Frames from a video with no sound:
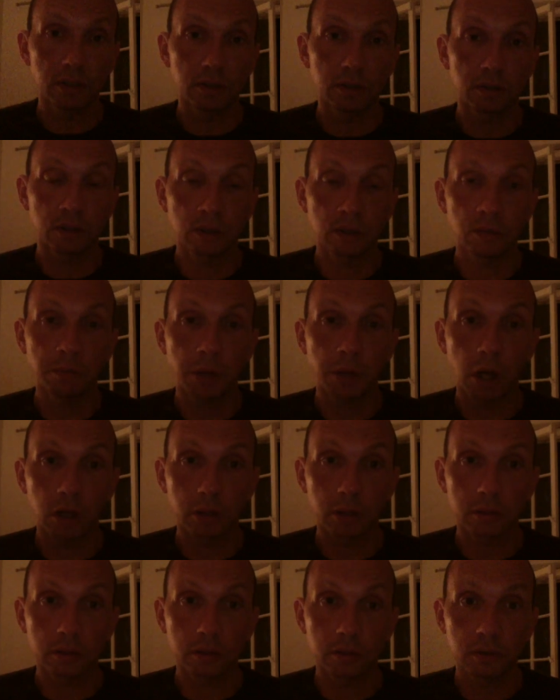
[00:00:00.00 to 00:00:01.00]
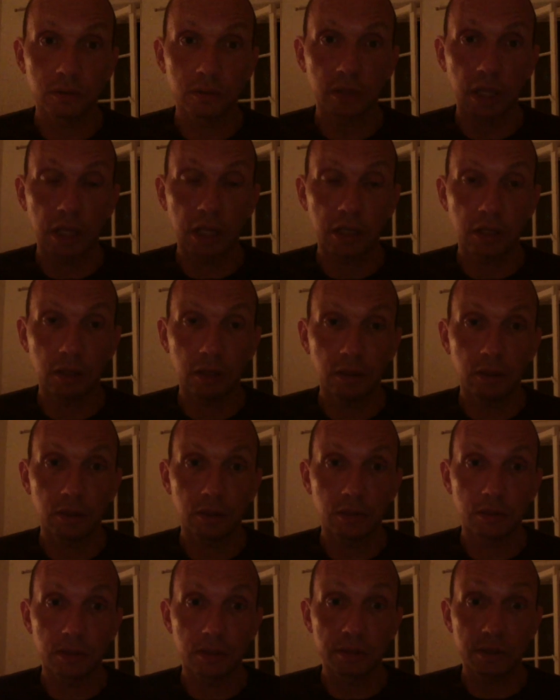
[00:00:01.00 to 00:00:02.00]
little boxes
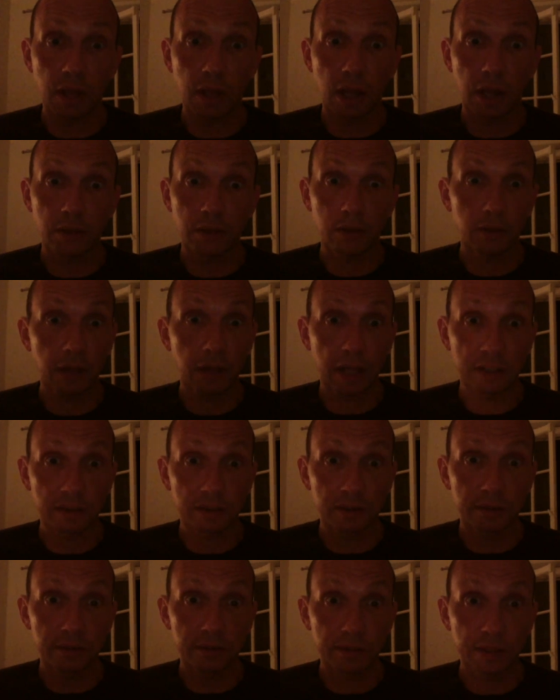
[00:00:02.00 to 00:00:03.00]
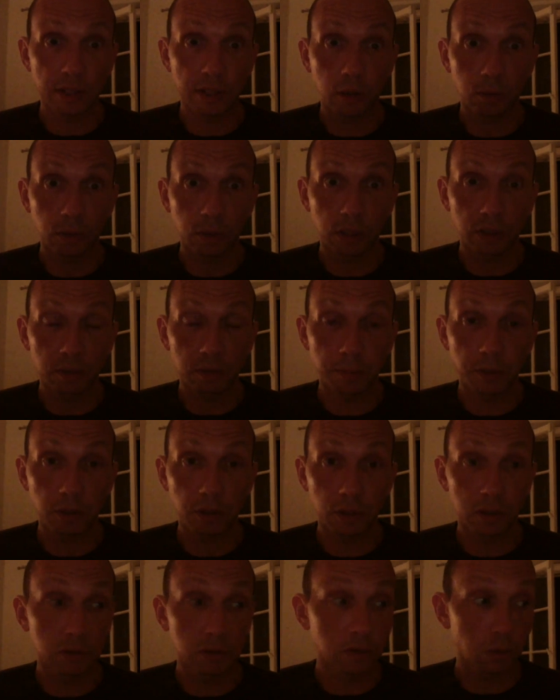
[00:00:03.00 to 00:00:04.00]
and decide that that's the only
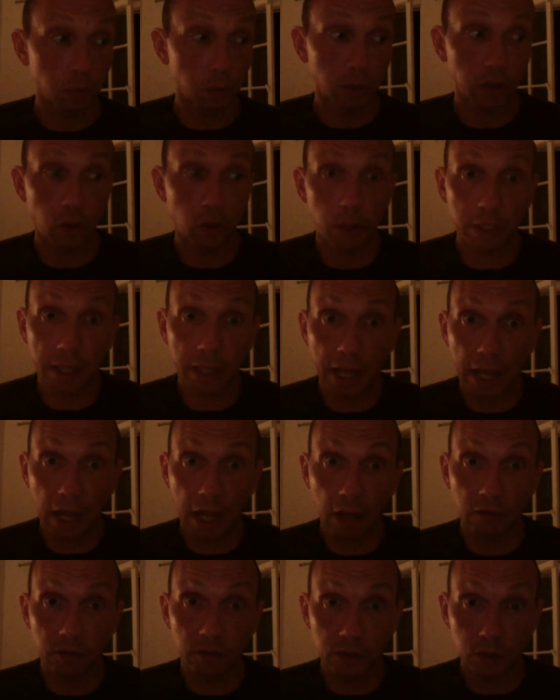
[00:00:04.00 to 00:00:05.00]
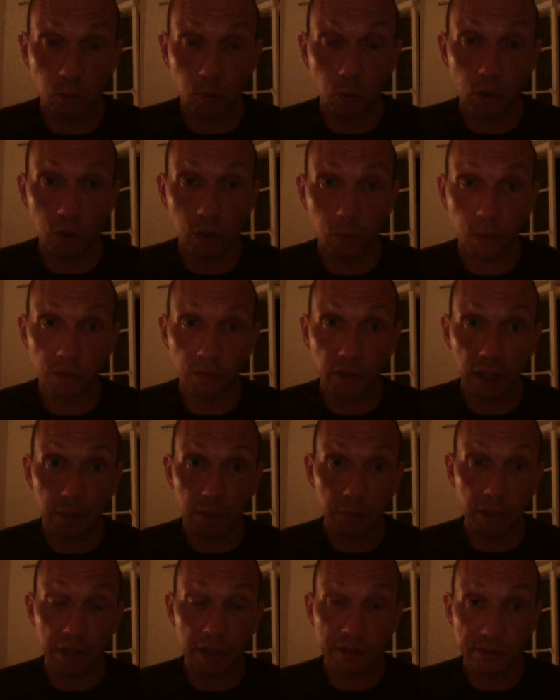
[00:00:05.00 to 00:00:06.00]
experience that we're going to have is the one that we've
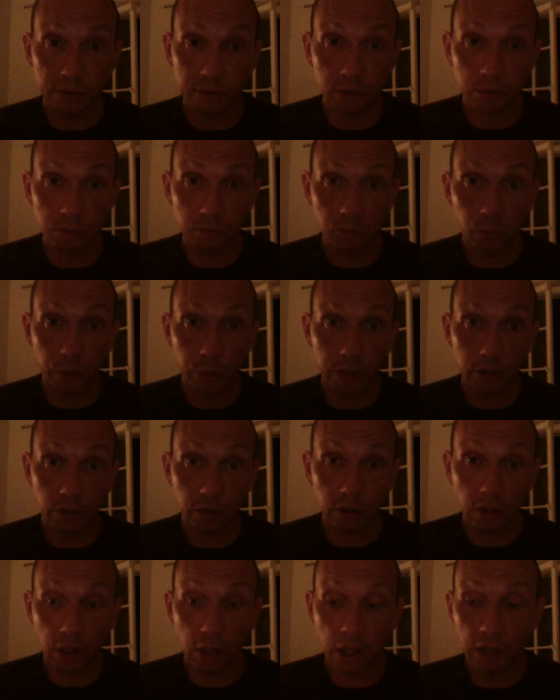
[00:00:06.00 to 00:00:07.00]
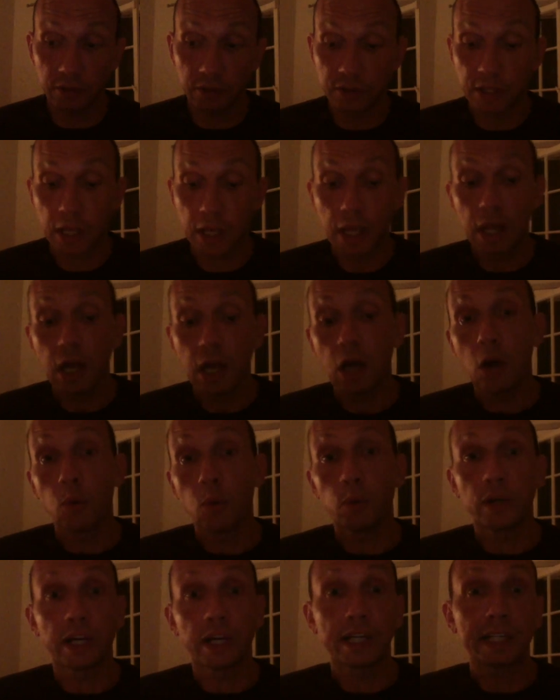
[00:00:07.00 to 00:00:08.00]
had by a certain point in our lives.
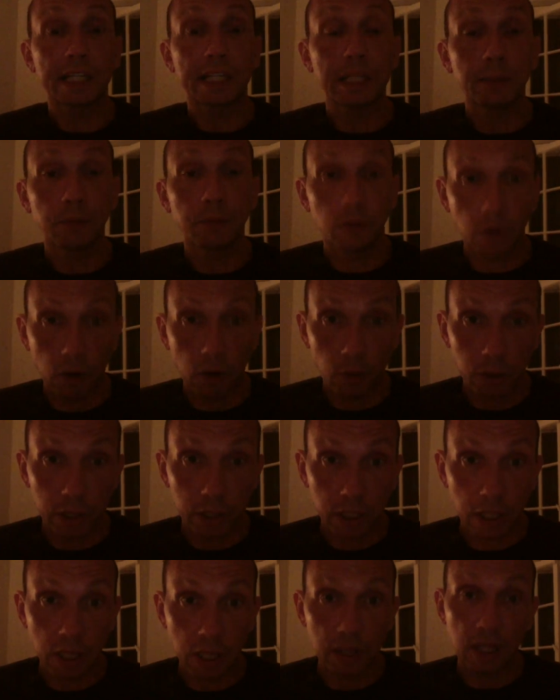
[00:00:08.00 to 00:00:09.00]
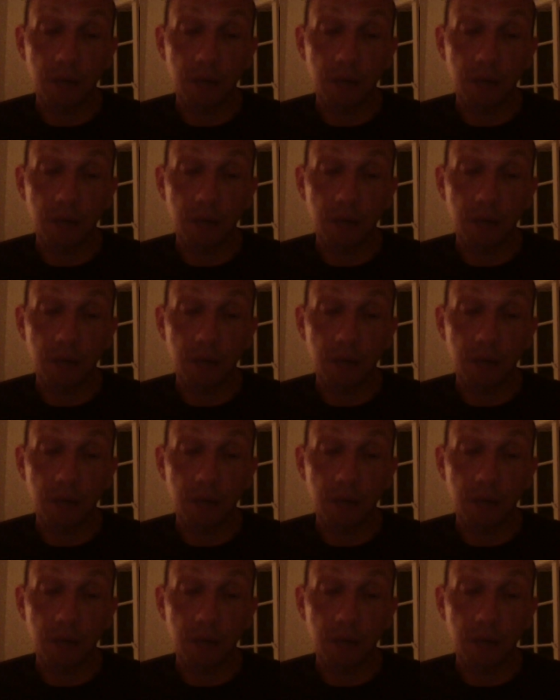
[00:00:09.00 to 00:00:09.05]
We got to keep growing, and that